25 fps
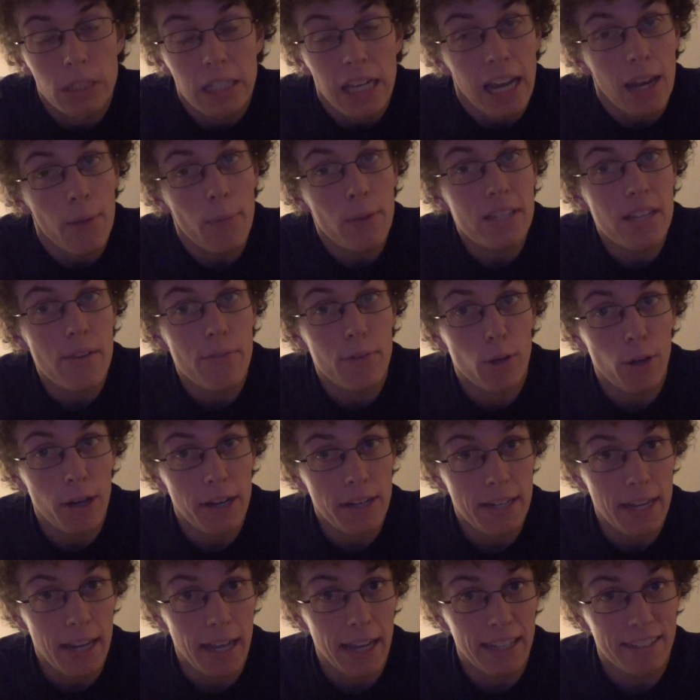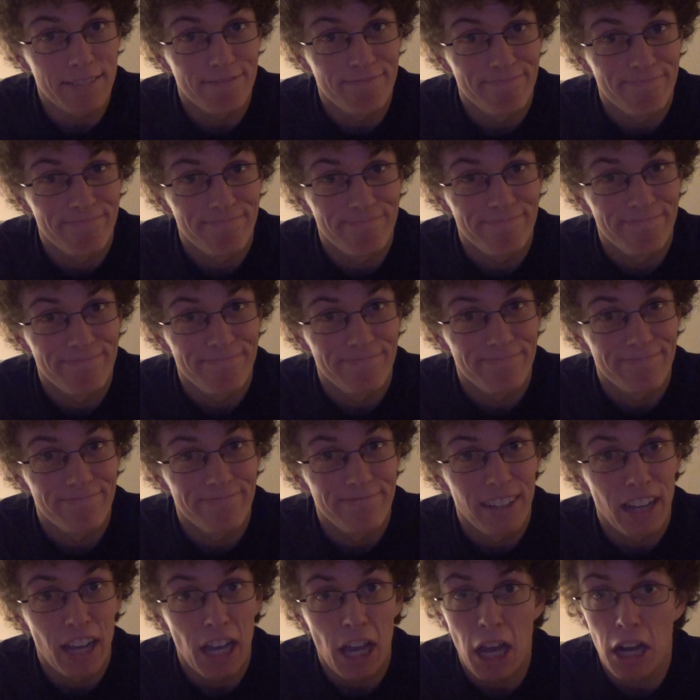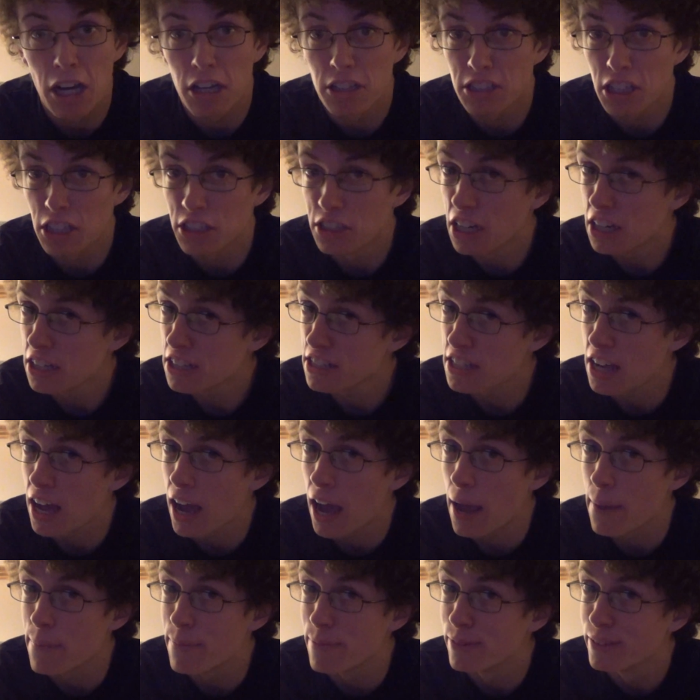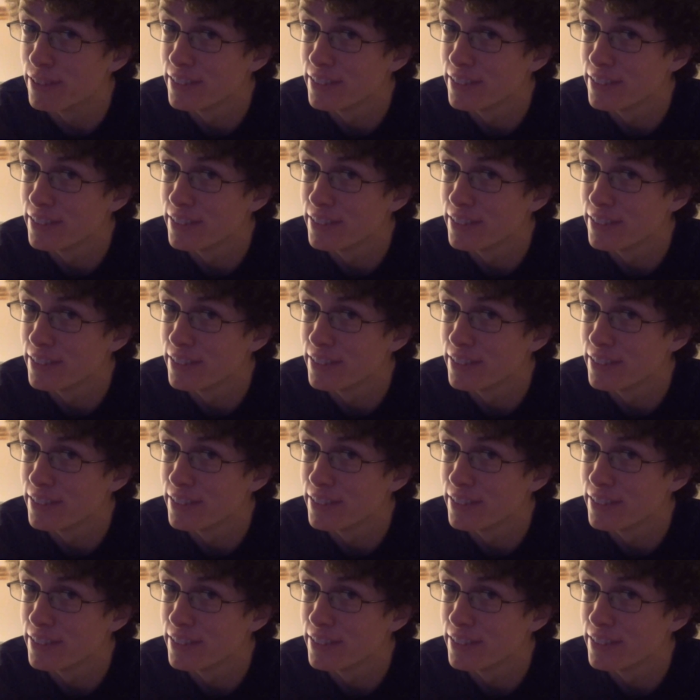Anyways, have a great day. And until next time.